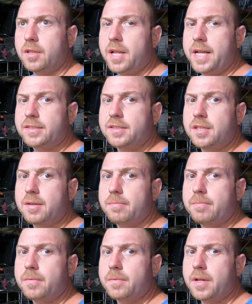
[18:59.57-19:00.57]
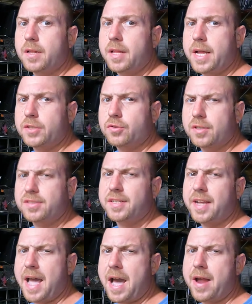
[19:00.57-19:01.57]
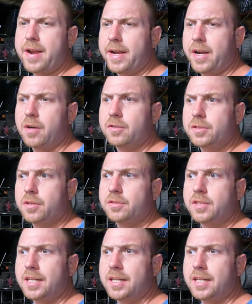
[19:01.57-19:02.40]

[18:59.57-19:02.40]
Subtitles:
let some electricity out of here, so there's